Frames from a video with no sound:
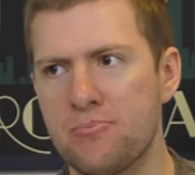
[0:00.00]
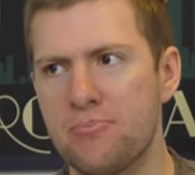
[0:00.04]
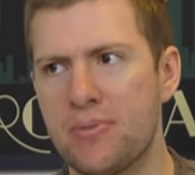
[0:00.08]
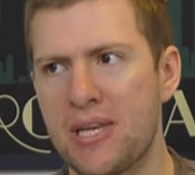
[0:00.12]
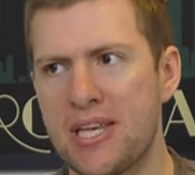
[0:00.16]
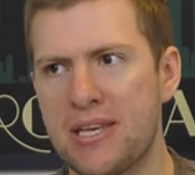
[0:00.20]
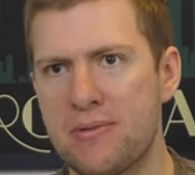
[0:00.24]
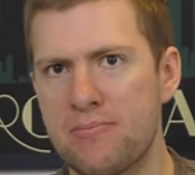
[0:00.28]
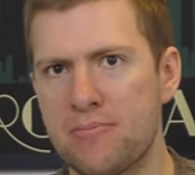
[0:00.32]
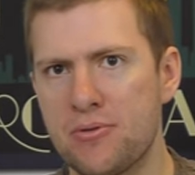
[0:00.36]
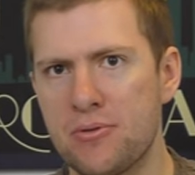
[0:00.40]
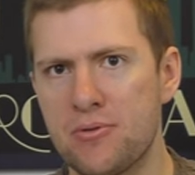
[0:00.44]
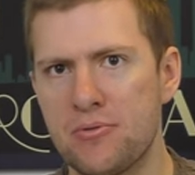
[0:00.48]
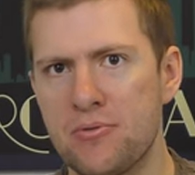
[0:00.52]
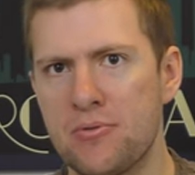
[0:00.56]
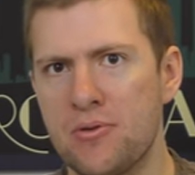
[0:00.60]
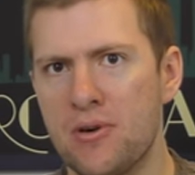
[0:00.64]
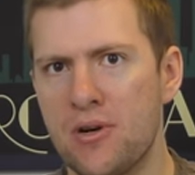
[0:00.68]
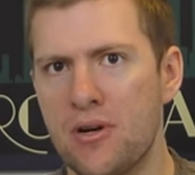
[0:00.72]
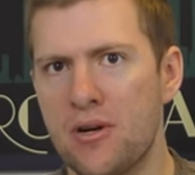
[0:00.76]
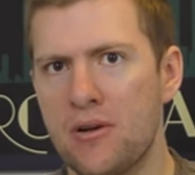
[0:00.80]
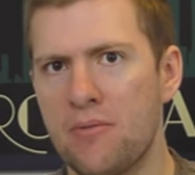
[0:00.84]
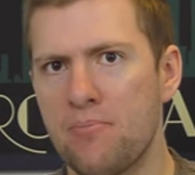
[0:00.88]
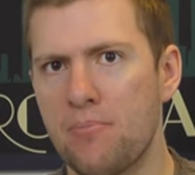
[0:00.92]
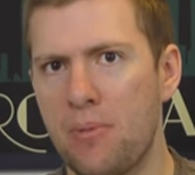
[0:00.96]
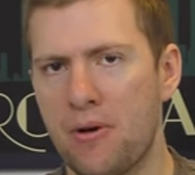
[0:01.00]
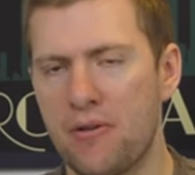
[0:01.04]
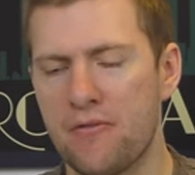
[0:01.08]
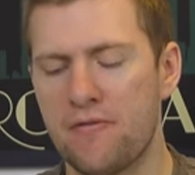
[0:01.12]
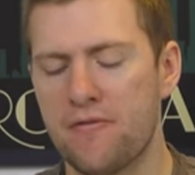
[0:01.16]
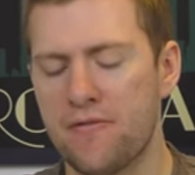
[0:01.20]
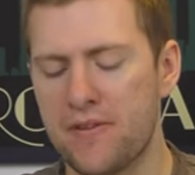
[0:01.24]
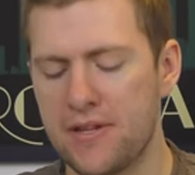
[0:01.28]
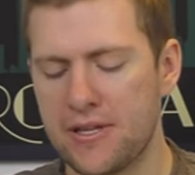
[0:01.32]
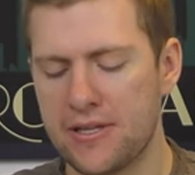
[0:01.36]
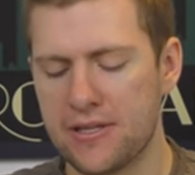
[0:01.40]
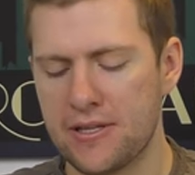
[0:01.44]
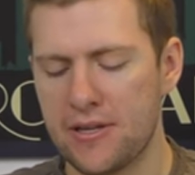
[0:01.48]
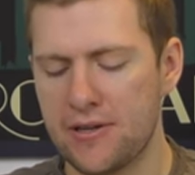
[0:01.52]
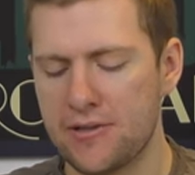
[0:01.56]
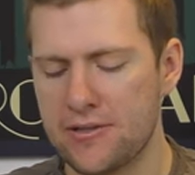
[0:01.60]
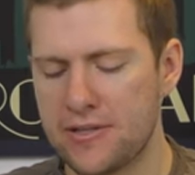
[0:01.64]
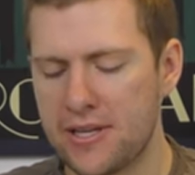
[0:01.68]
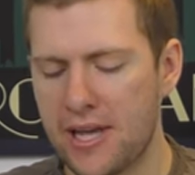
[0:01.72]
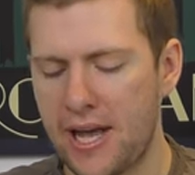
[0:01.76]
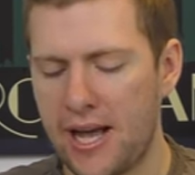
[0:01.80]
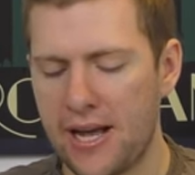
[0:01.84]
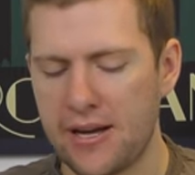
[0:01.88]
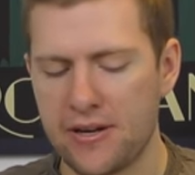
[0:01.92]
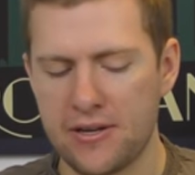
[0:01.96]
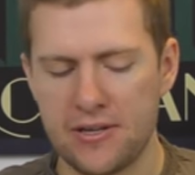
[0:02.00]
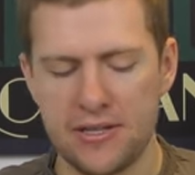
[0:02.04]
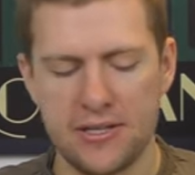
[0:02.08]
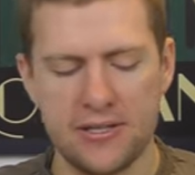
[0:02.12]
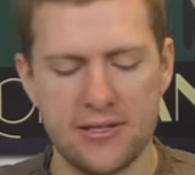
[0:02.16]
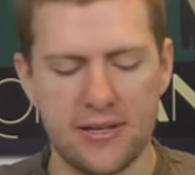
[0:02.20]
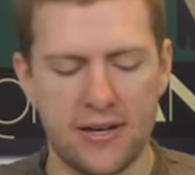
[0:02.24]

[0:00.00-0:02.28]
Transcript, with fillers: people, both filling those categories.